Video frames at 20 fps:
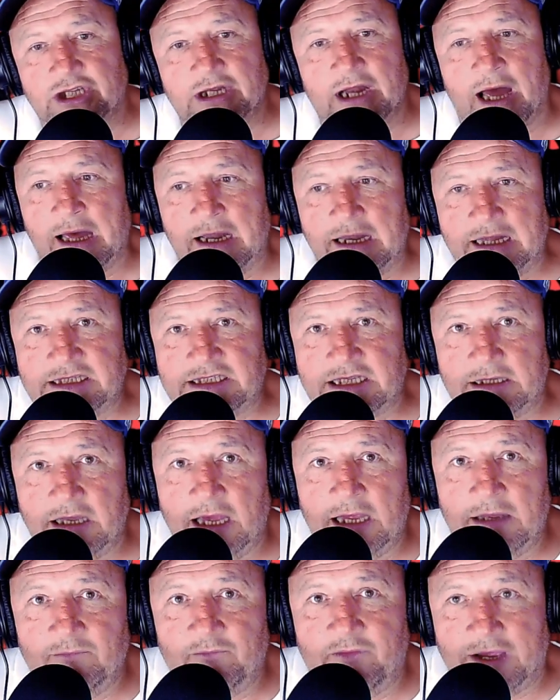in Ireland in,
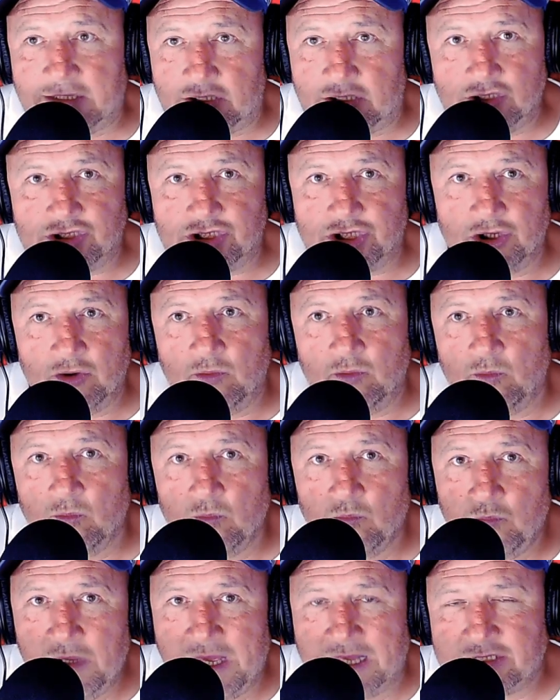in Victor 2,
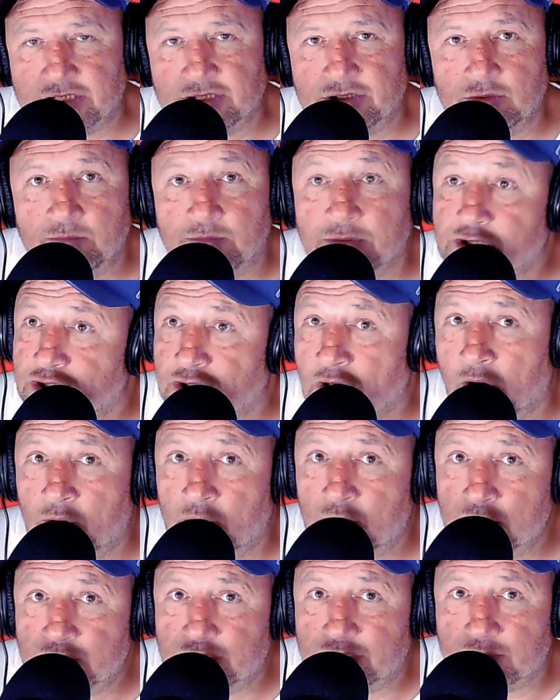we had to do
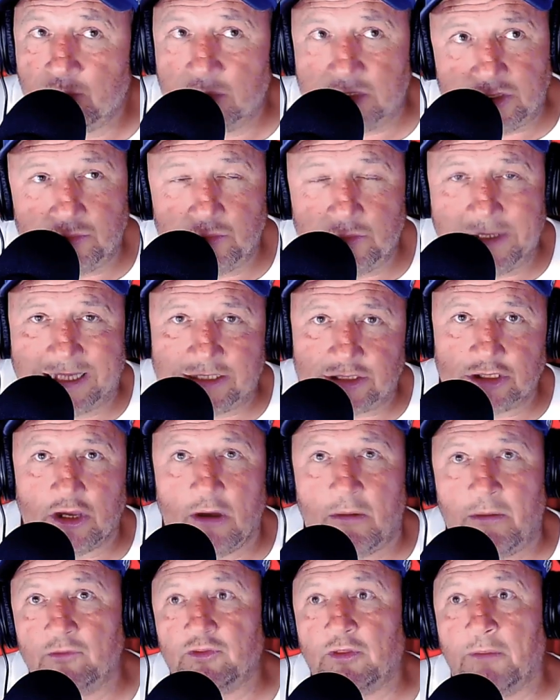patrols, which we'd had to
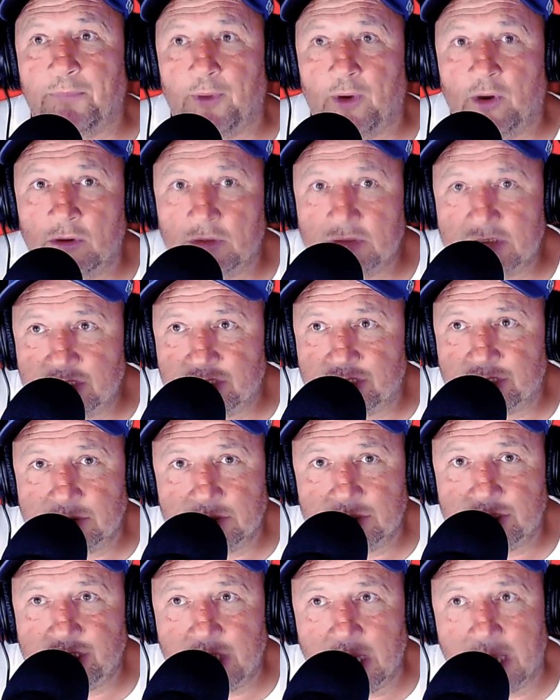go up the borders
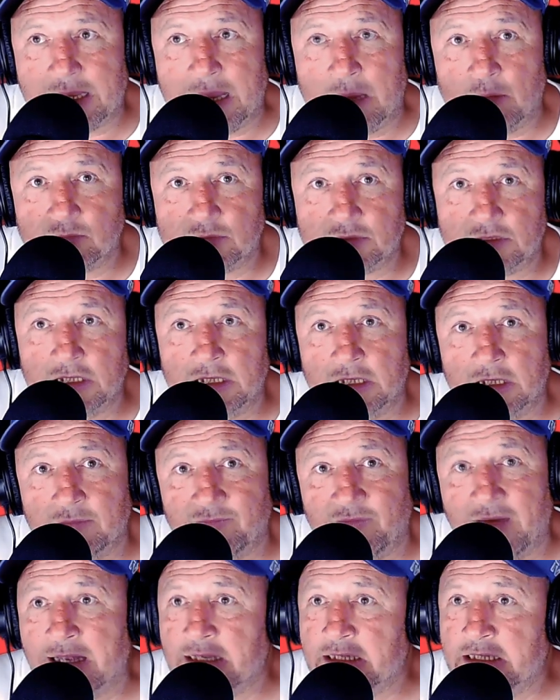and check out the
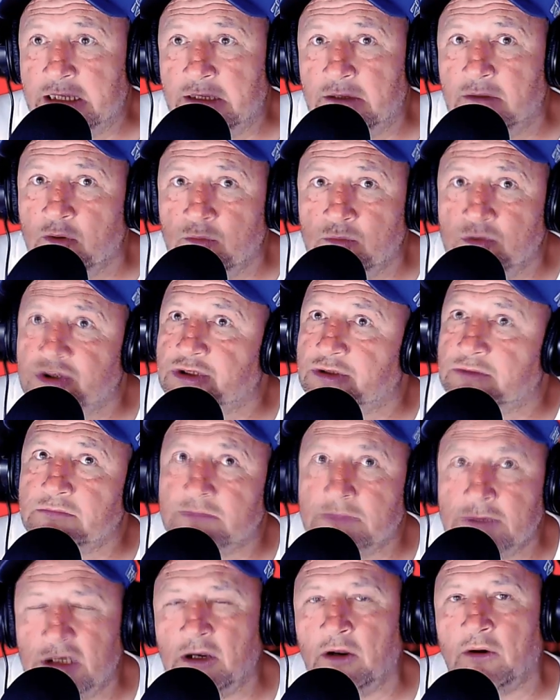valley, was,
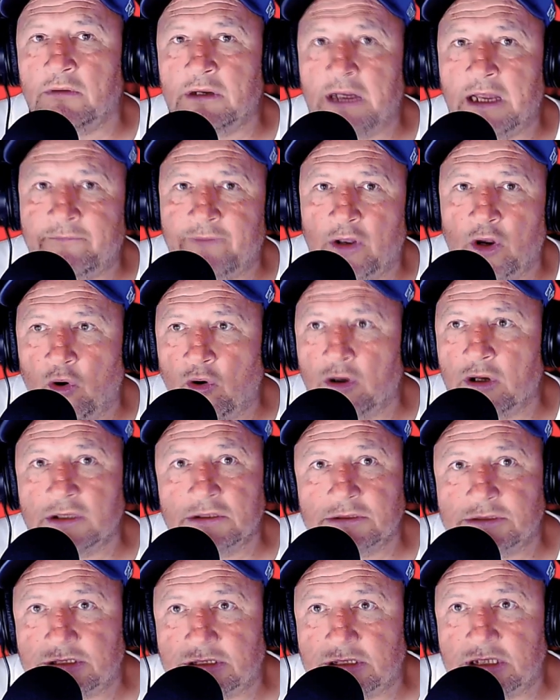you know, and have a look
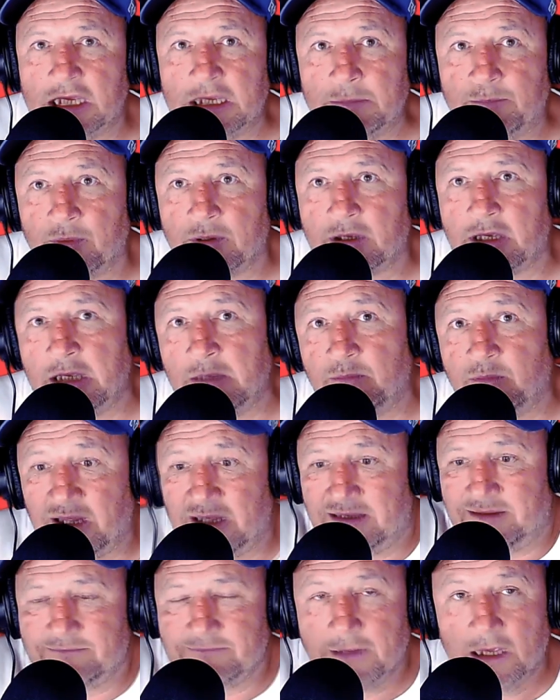and keep keep
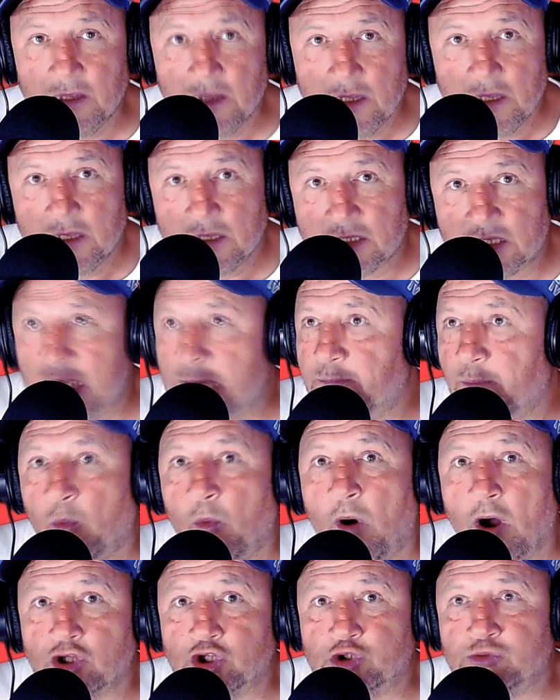like keep a
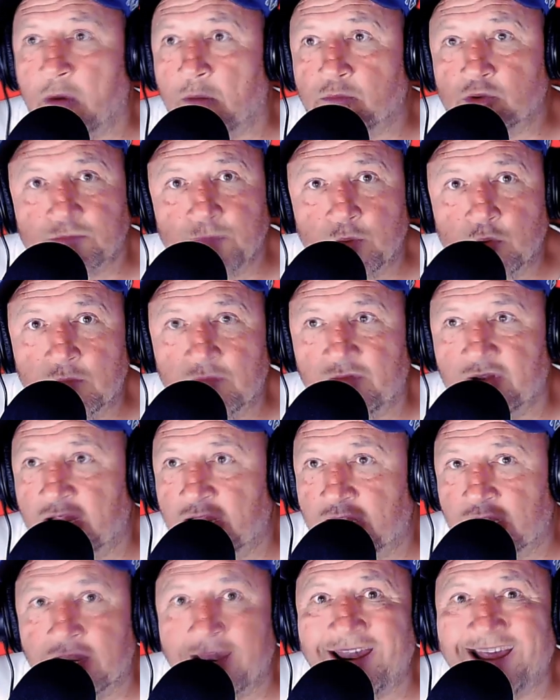watch what was moving
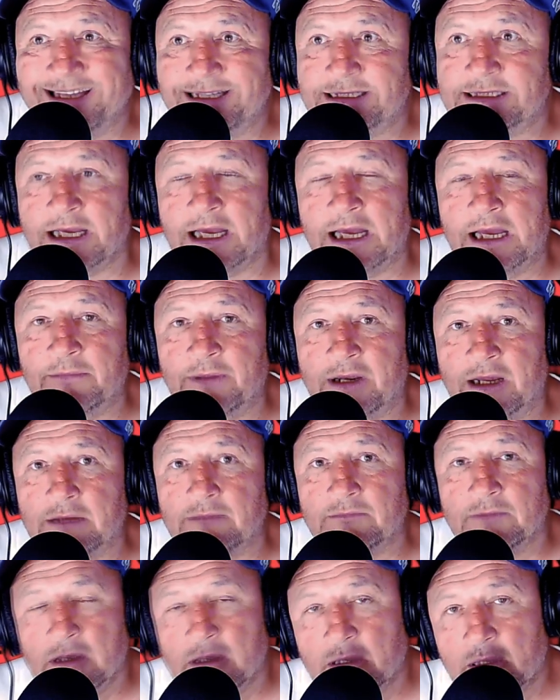in the night time. And
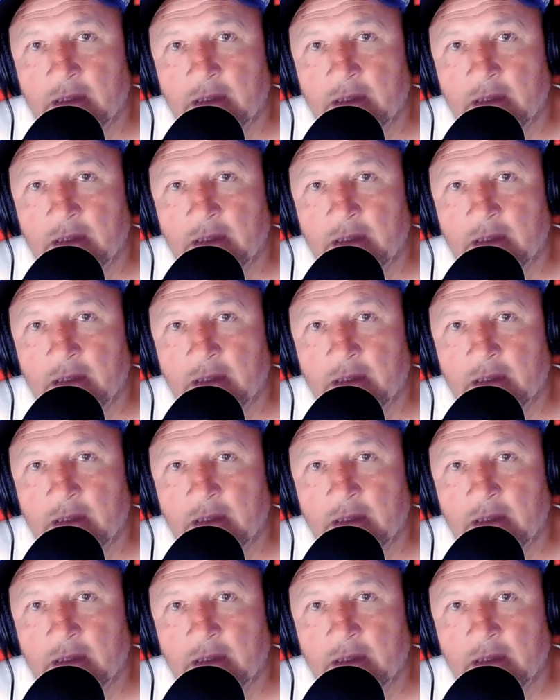I